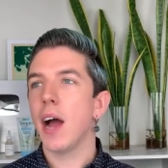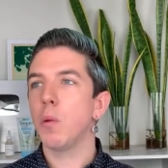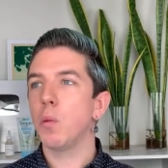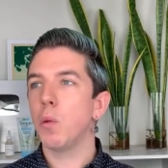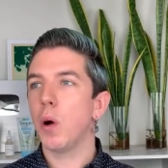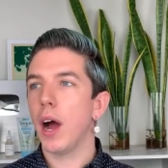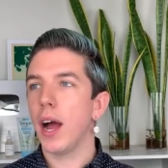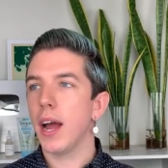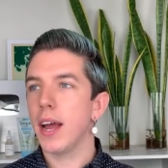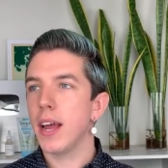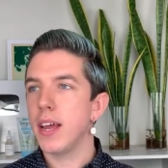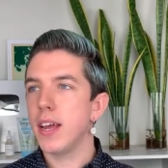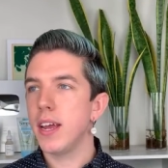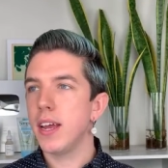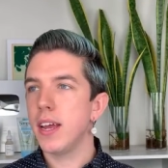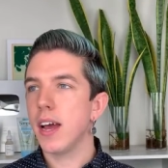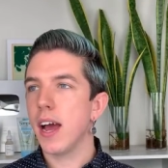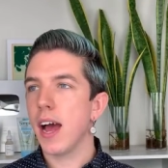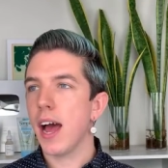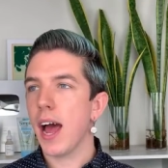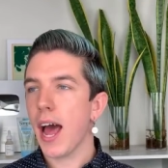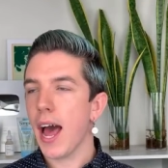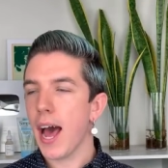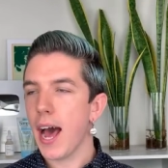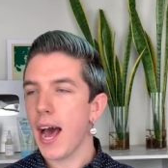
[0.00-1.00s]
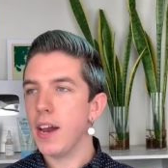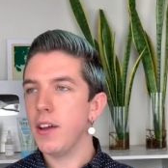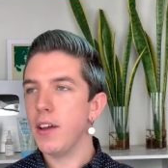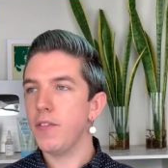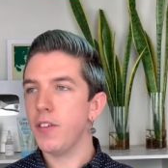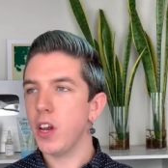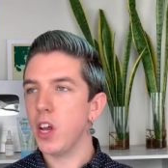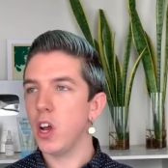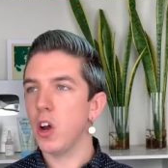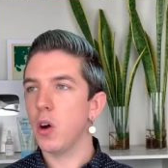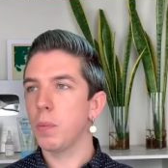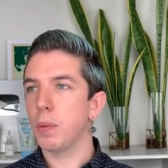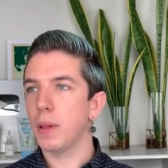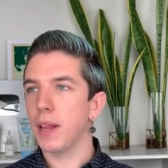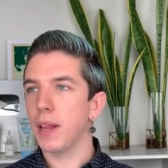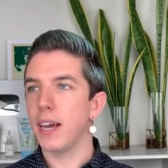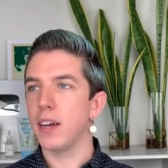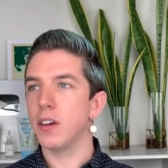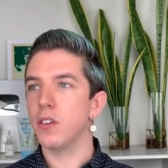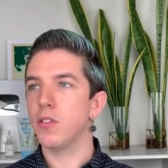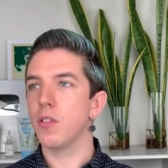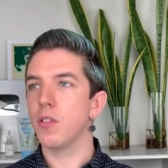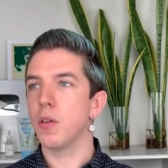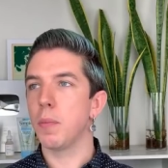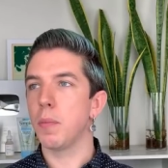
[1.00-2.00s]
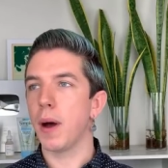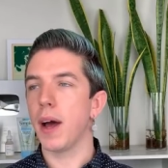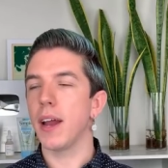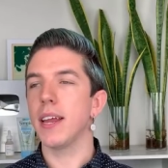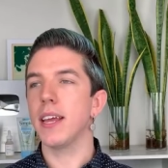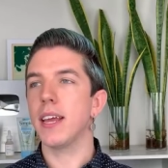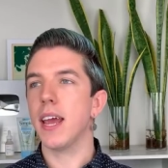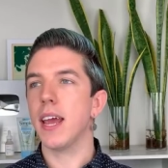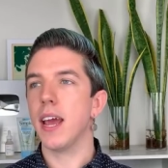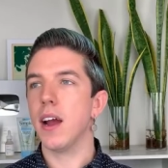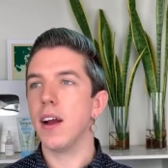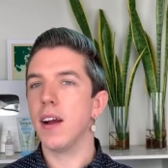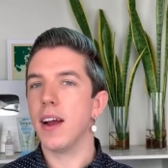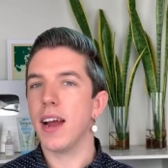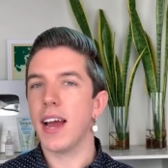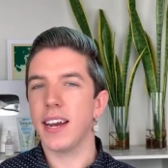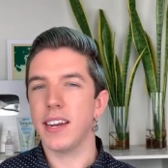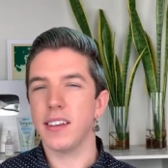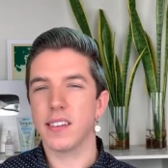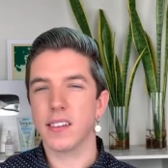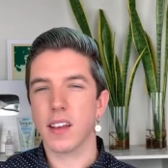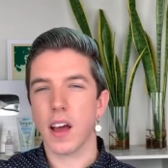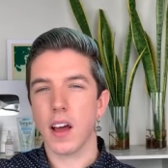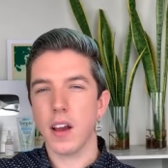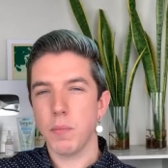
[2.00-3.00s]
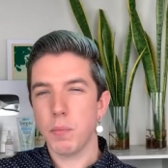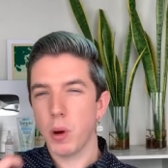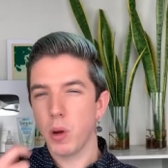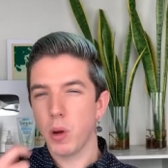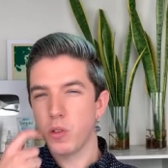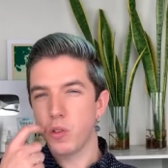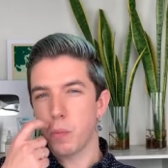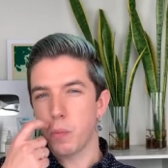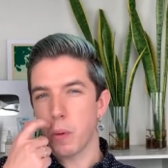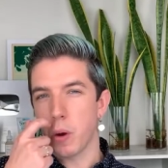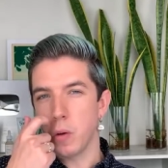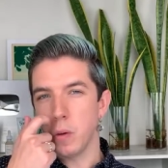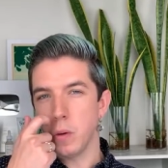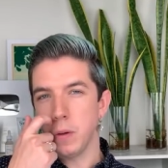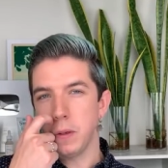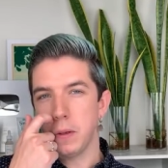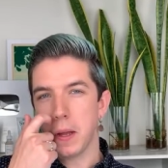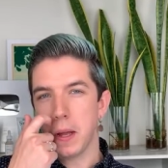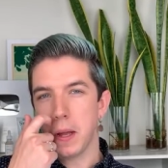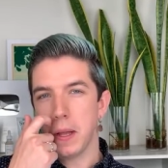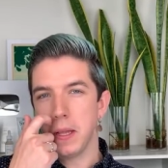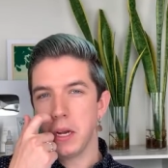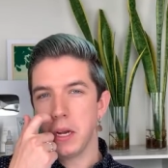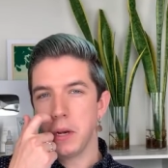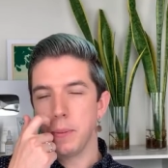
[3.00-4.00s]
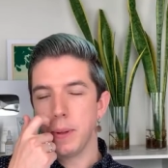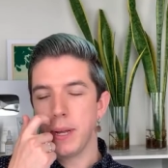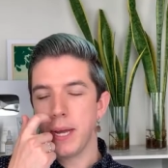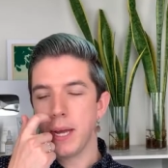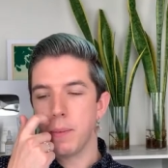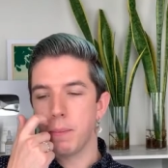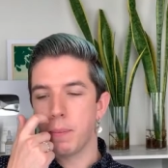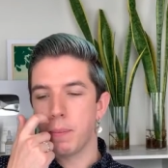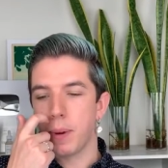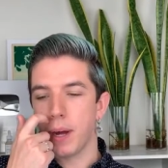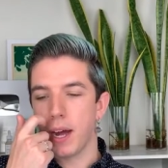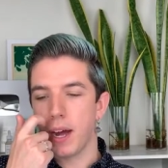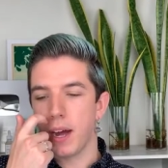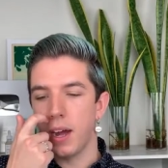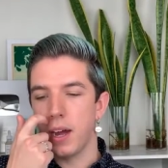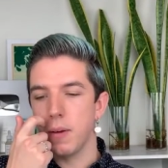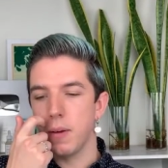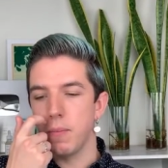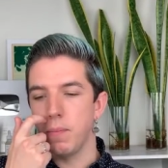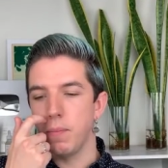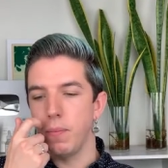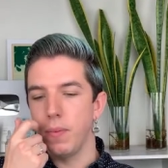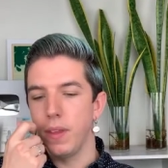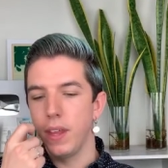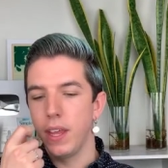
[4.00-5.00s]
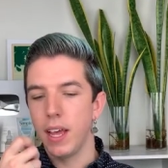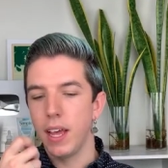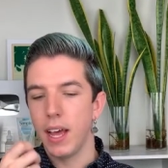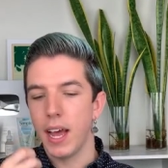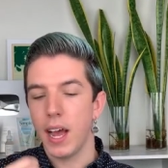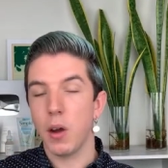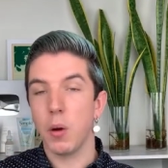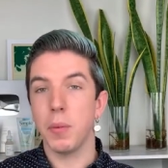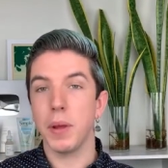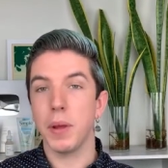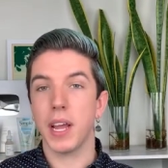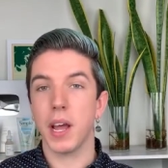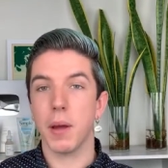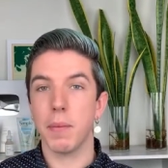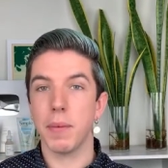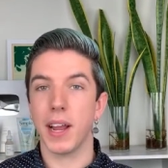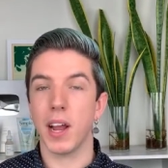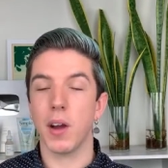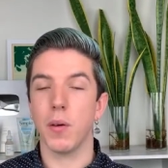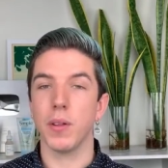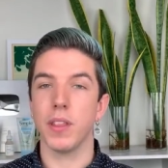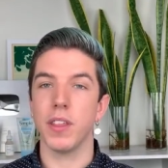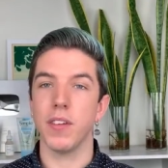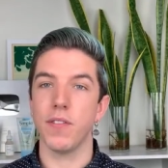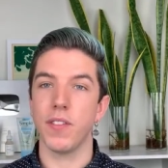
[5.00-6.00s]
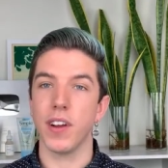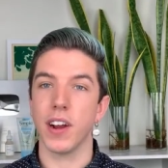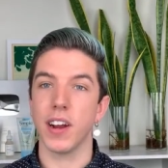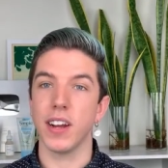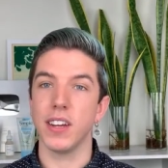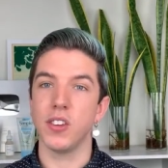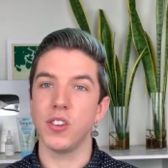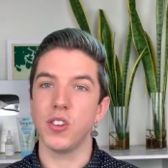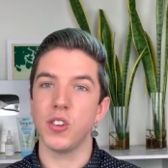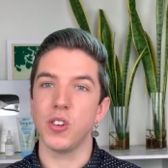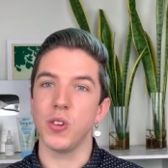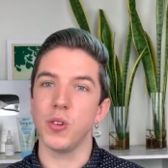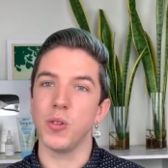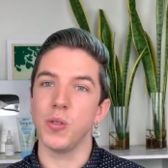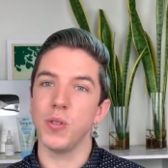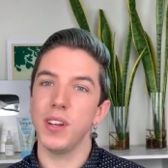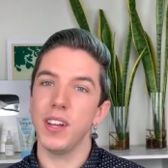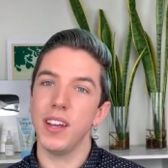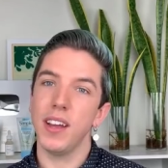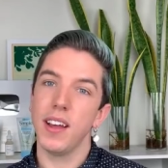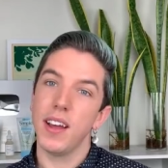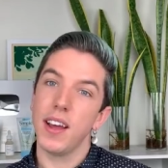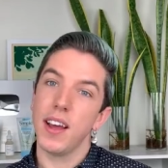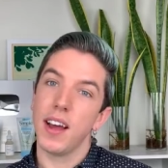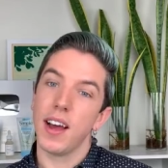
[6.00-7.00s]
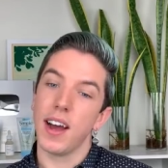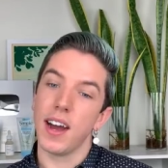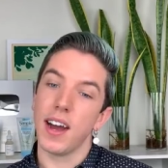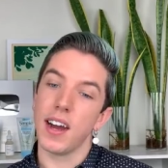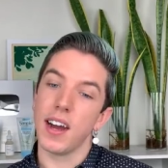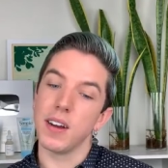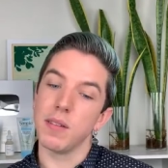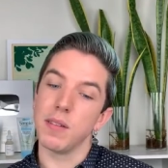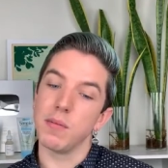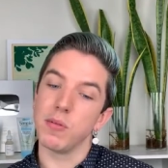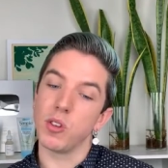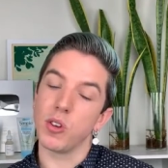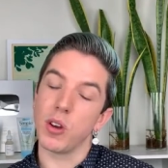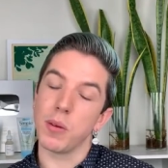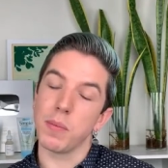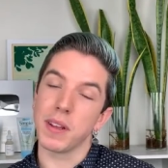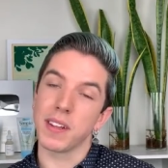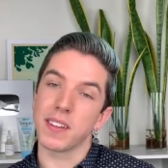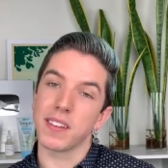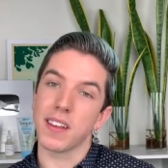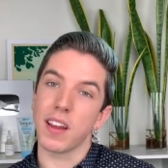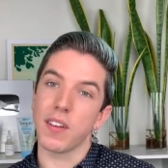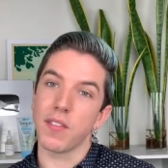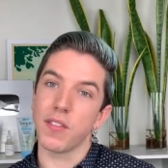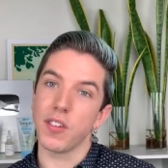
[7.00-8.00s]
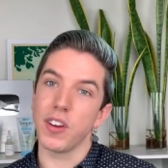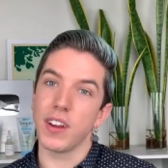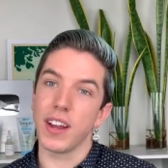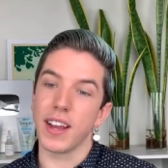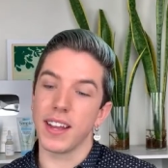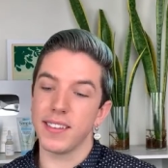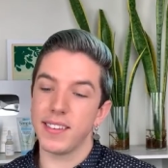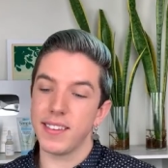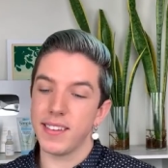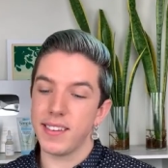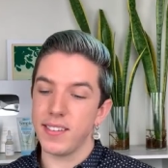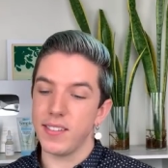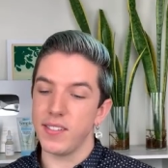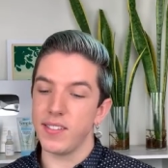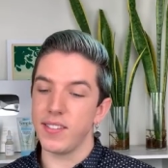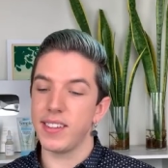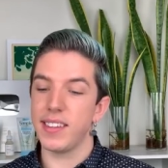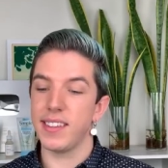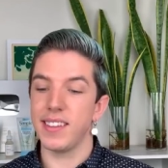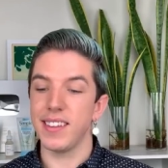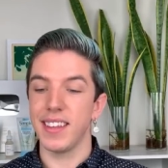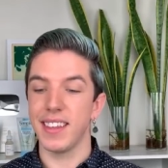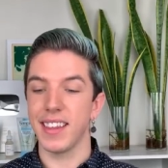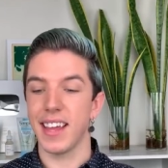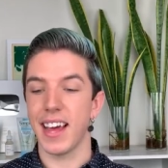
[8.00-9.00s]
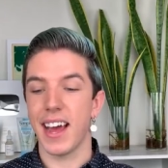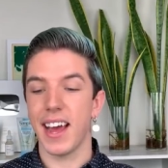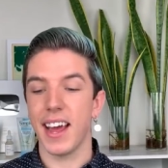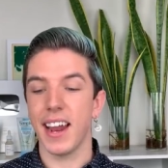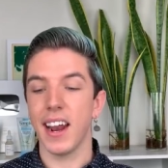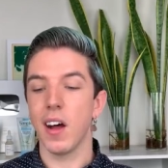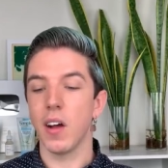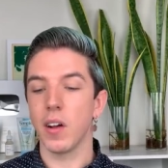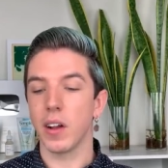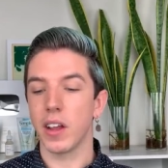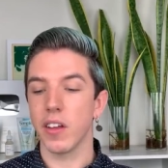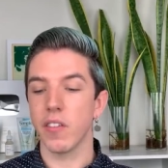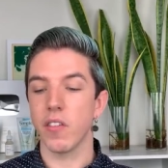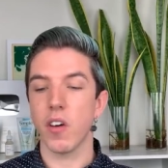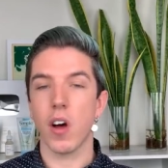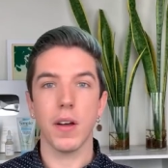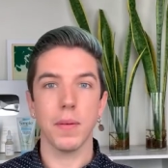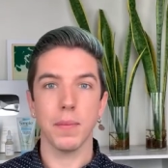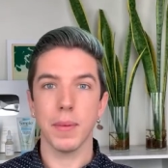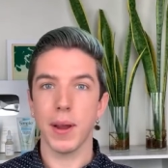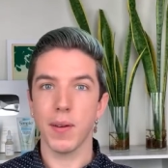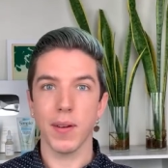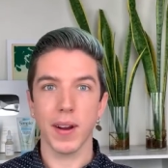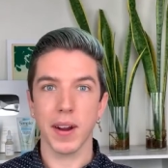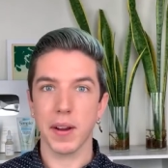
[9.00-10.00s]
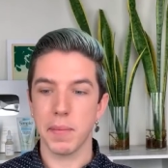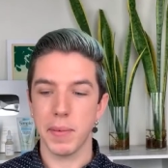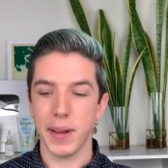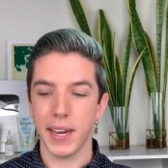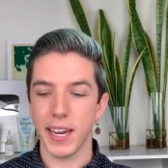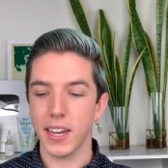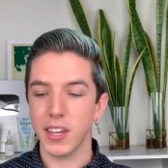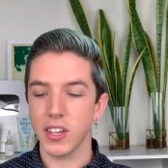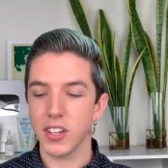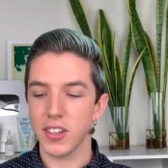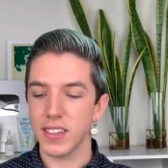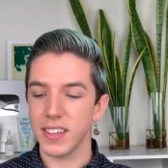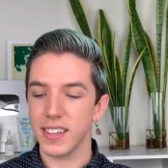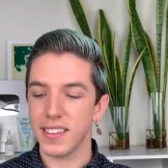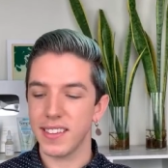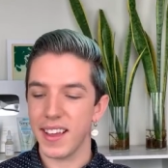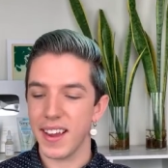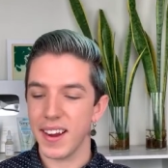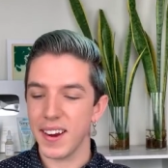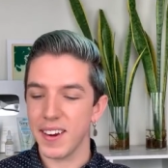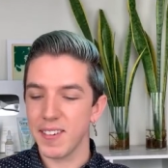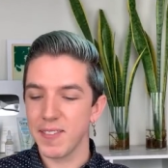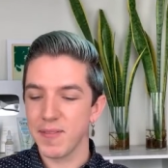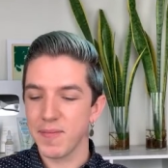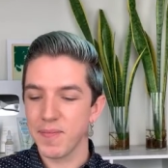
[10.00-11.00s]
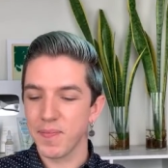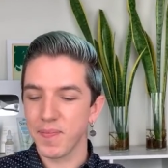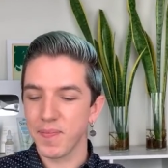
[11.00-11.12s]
I, I had a video planned for body care and it's gotten postponed a little bit, but um, I will be coming out with it very soon. Um, so I'm excited for you guys to see that and I'll give all my recommendations there.